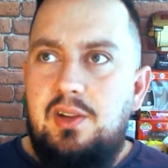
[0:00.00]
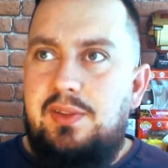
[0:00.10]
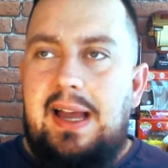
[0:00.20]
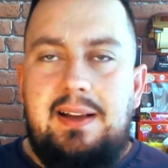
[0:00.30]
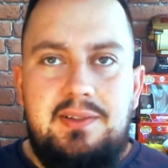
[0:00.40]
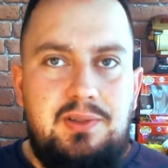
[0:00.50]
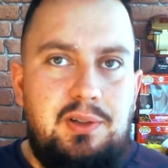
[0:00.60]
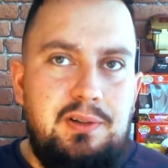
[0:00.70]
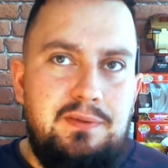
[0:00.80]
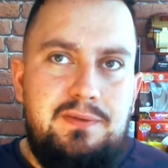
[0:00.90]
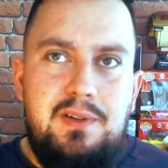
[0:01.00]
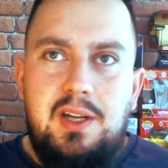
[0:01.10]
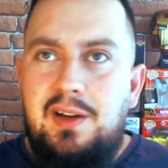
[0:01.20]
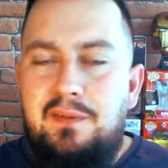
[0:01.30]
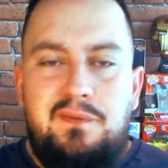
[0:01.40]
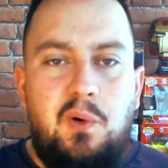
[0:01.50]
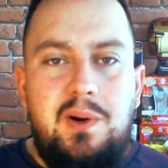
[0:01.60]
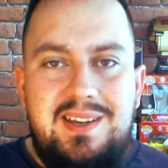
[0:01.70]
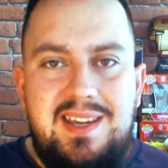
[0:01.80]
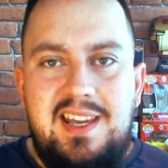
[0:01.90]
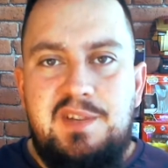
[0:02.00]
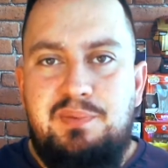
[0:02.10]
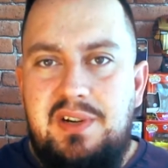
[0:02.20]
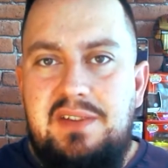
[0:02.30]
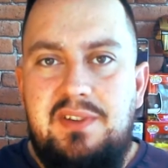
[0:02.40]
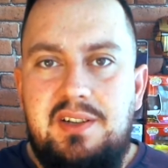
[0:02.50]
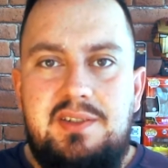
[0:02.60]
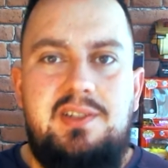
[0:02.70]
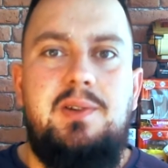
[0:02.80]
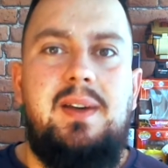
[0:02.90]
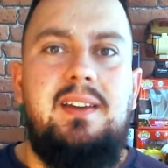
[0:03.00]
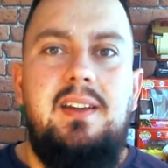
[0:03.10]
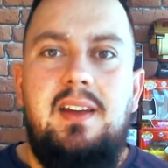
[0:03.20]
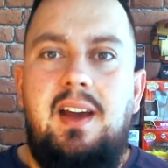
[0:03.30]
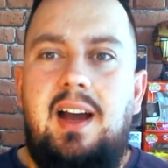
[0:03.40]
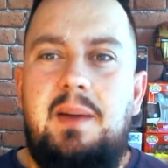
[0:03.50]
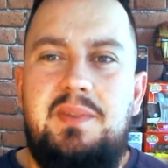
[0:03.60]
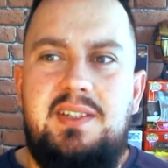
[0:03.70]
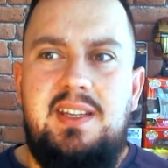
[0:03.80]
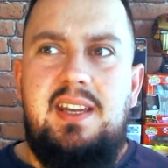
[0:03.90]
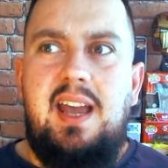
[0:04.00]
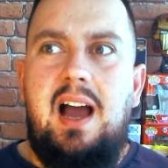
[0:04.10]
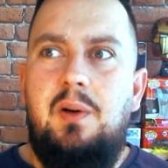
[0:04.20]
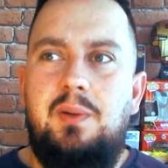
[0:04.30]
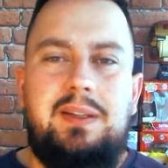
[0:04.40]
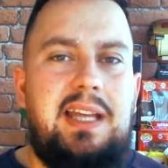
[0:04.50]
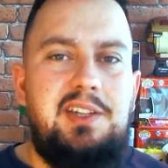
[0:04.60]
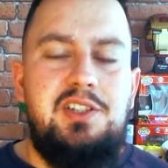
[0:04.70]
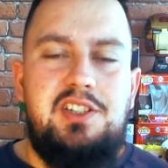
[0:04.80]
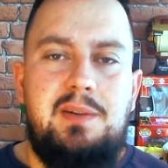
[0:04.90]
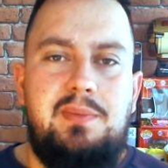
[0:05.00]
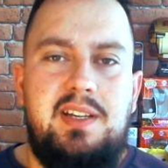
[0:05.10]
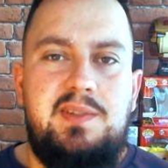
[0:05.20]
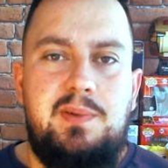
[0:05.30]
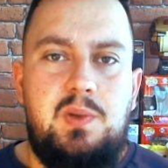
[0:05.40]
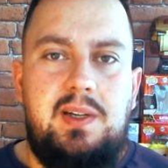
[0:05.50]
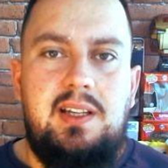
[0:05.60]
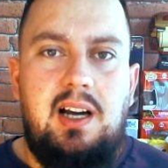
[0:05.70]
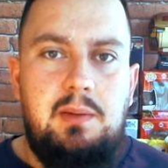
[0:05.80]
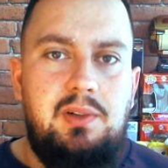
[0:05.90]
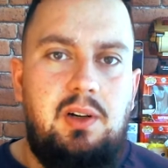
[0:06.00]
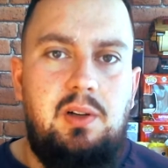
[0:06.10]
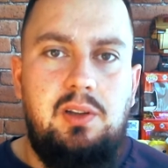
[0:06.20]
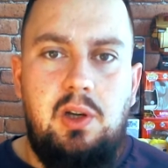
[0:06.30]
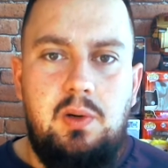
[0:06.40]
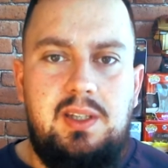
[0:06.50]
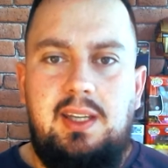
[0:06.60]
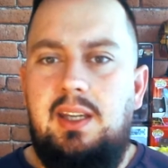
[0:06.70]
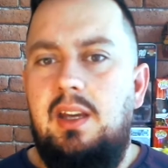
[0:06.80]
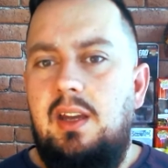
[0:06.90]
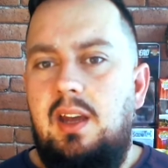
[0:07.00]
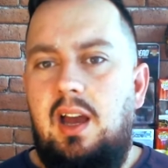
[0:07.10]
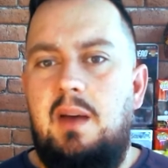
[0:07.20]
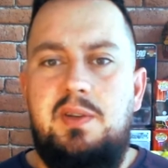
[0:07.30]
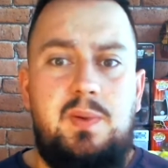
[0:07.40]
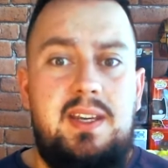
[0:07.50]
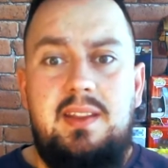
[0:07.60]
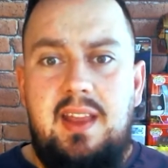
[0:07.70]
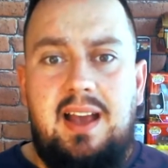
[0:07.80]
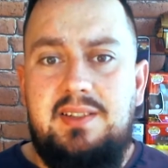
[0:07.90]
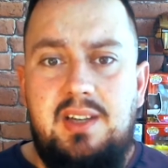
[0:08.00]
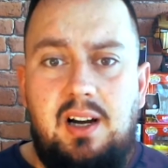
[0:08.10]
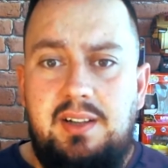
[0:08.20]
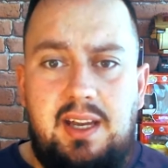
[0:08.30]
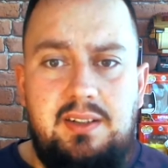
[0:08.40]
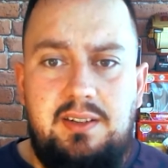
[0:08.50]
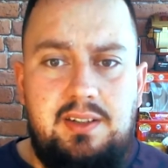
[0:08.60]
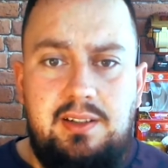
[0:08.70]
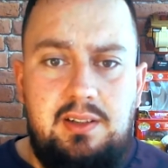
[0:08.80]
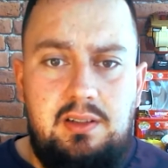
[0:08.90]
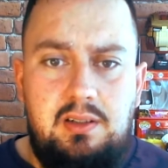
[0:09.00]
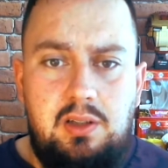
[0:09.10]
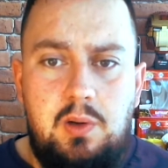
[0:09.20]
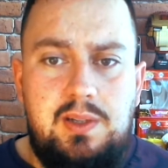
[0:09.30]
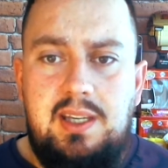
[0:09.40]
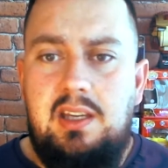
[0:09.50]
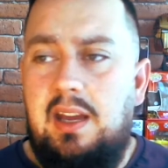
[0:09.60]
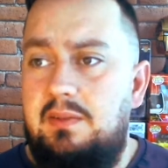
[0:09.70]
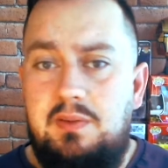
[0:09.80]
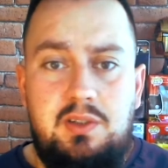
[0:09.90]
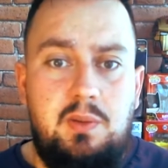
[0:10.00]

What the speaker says: that sort of 40 years previous to it, to see how the relationship is between Heimdall and Loki, between Asgard and Loki, and